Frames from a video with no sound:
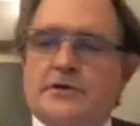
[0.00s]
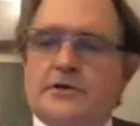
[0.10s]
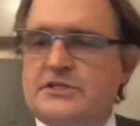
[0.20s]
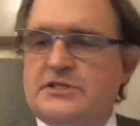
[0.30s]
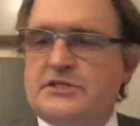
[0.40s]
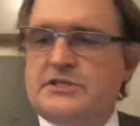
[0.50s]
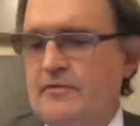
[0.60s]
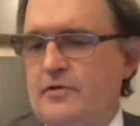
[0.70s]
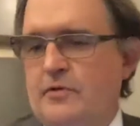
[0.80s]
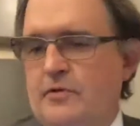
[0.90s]
some of you
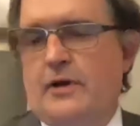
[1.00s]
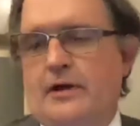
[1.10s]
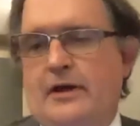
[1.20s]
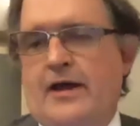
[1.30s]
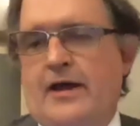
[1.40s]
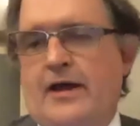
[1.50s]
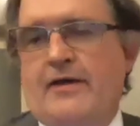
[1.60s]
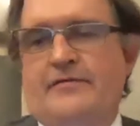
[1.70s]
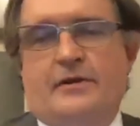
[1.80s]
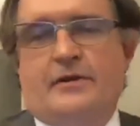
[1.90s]
uh, have
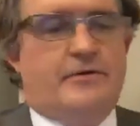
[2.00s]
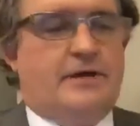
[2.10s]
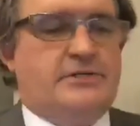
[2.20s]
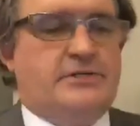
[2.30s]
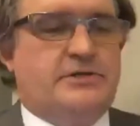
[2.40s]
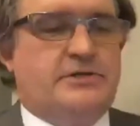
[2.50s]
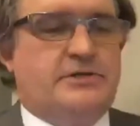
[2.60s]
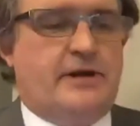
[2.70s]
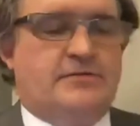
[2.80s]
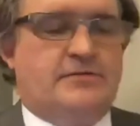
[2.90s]
difficulty raising your hands
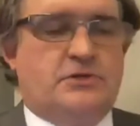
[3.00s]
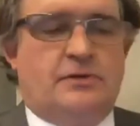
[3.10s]
virtually,